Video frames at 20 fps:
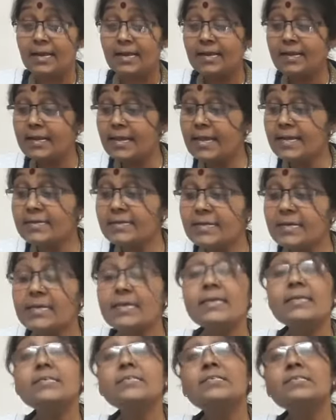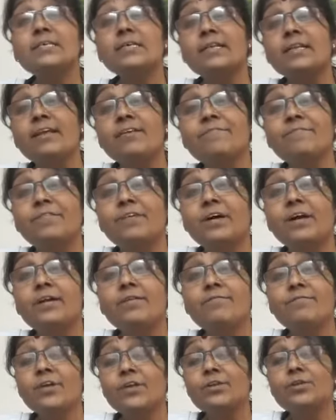Later is
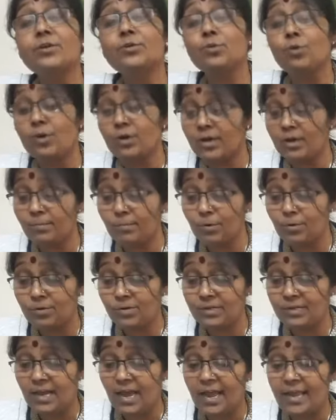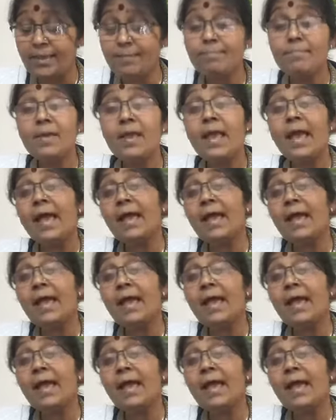referred when you are talking about time,